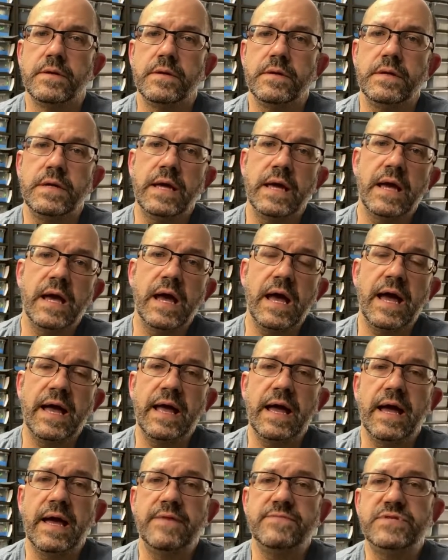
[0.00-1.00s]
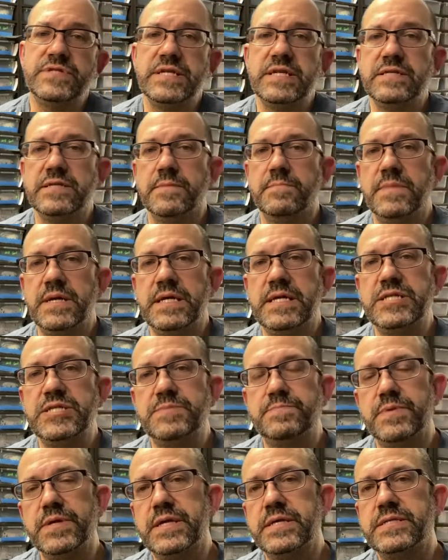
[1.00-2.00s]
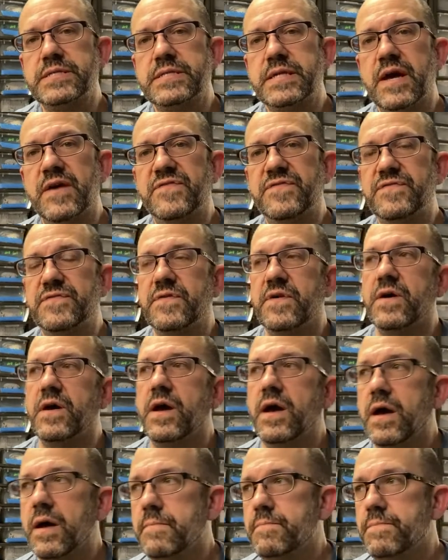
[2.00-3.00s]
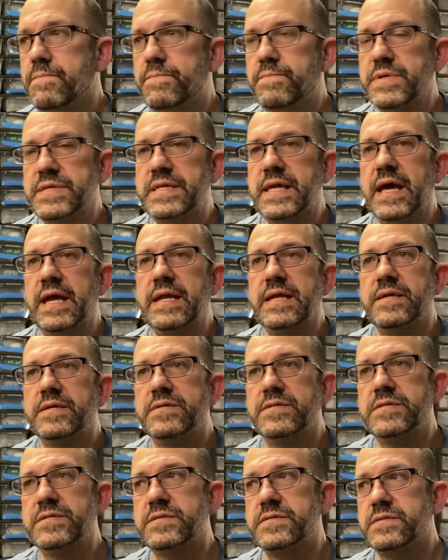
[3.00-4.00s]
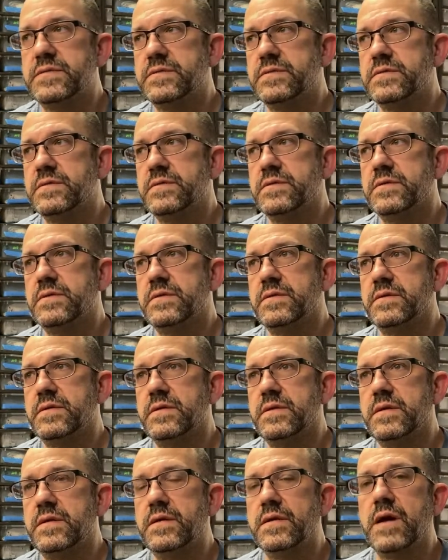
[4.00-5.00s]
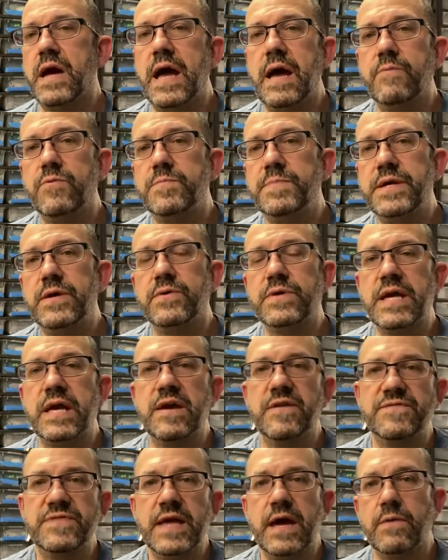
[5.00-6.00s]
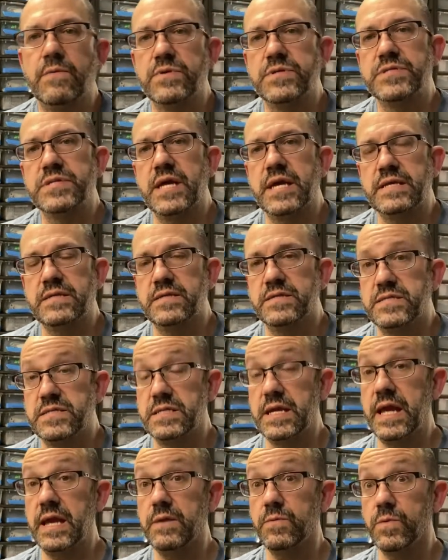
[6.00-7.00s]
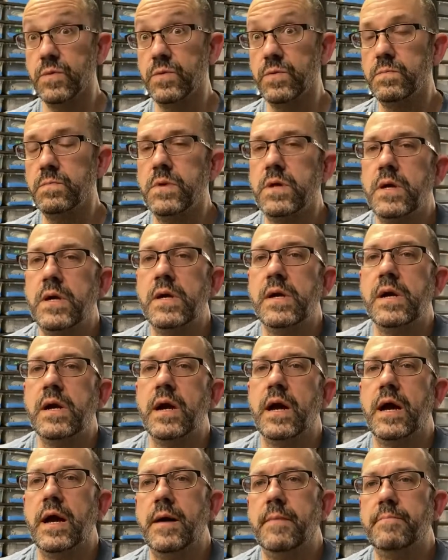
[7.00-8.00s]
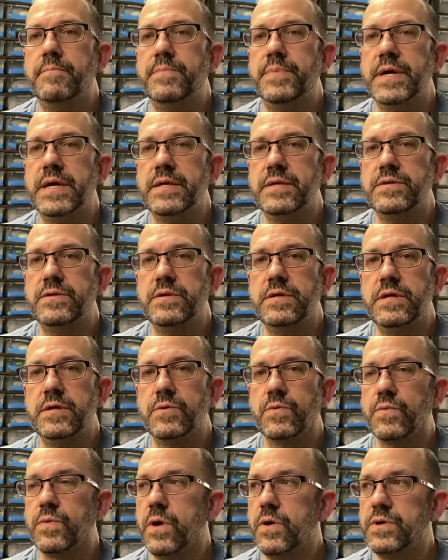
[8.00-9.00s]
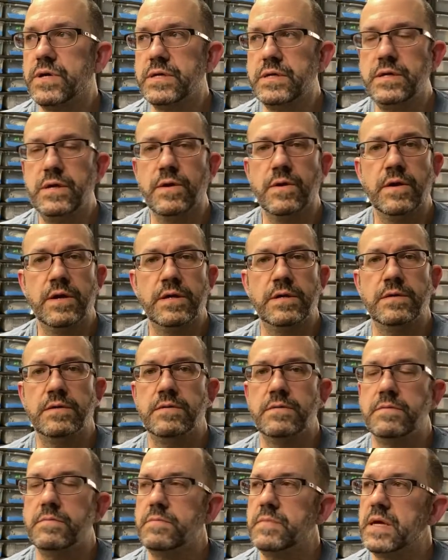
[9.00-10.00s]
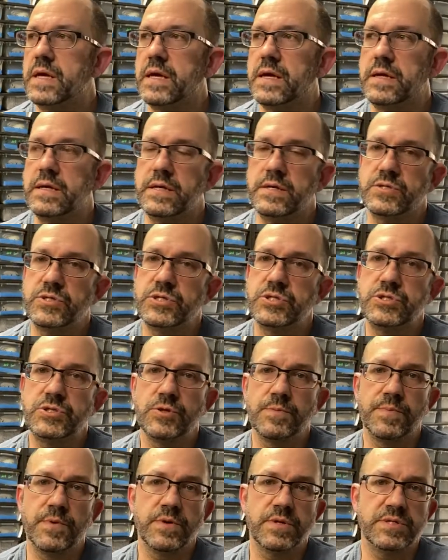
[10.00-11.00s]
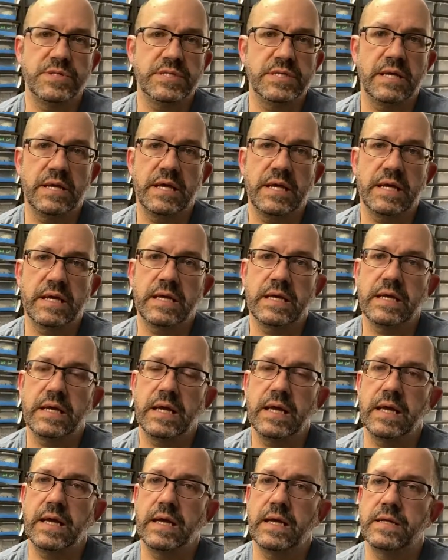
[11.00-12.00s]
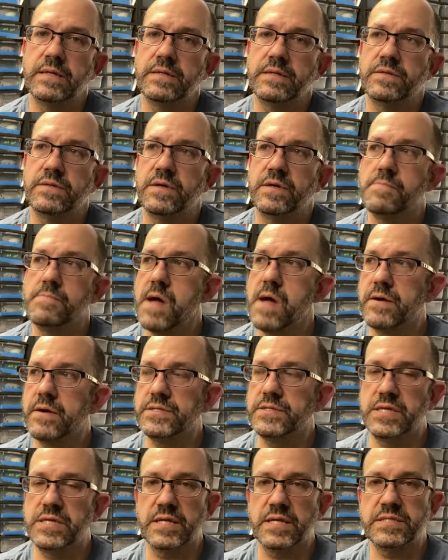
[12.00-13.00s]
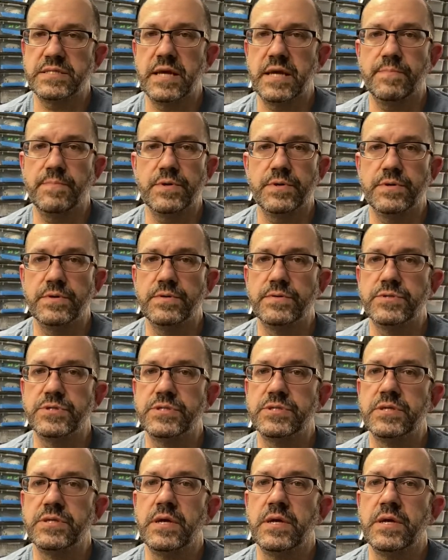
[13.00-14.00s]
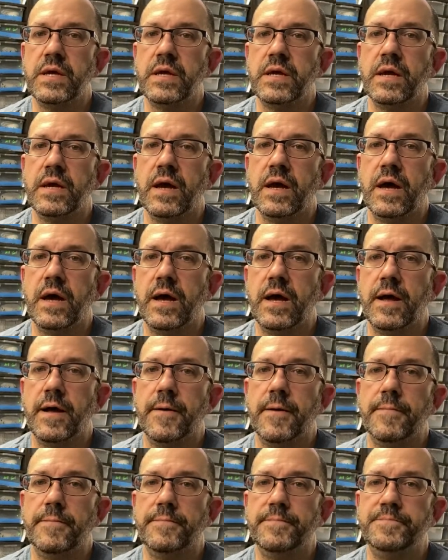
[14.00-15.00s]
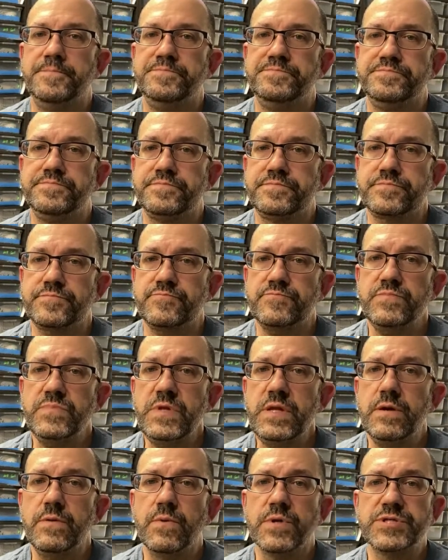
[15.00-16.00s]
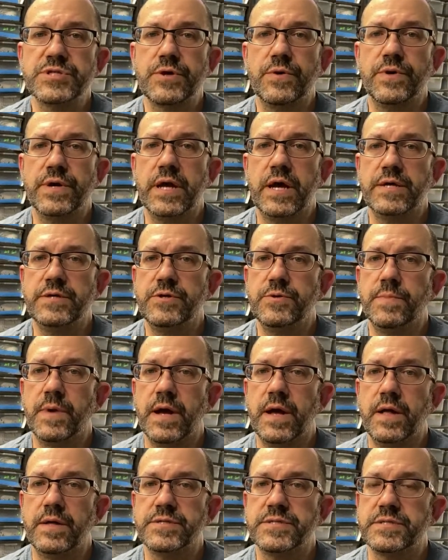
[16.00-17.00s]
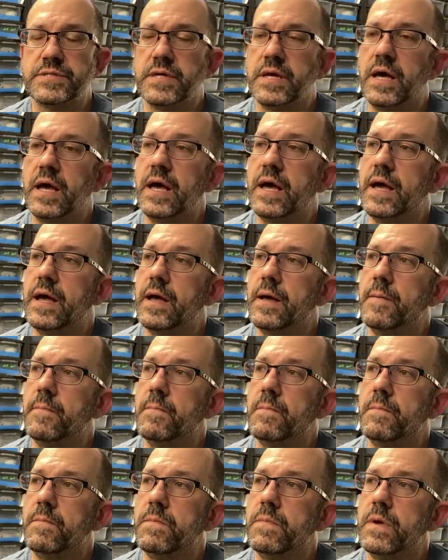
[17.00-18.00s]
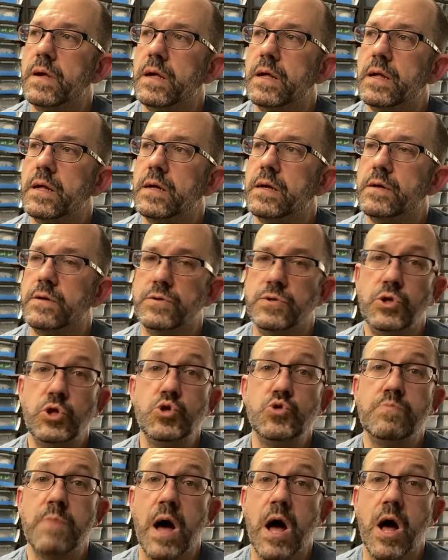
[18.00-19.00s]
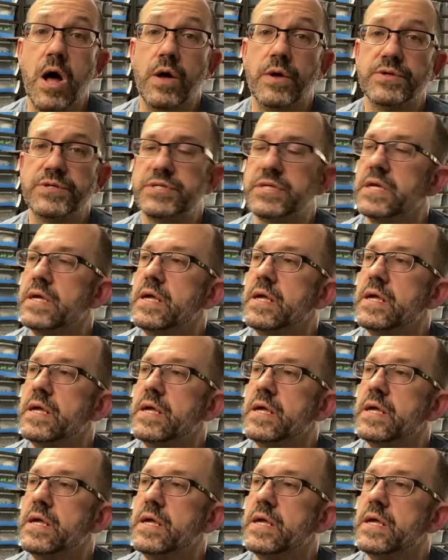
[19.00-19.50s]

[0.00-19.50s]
Yeah, I've seen the mini split stuff, but that is, I would be okay if that was like the snake room. But rodent urine, man, is super acidic, and the amount of dust they produce. What's going on, you balls? Or Lou balls?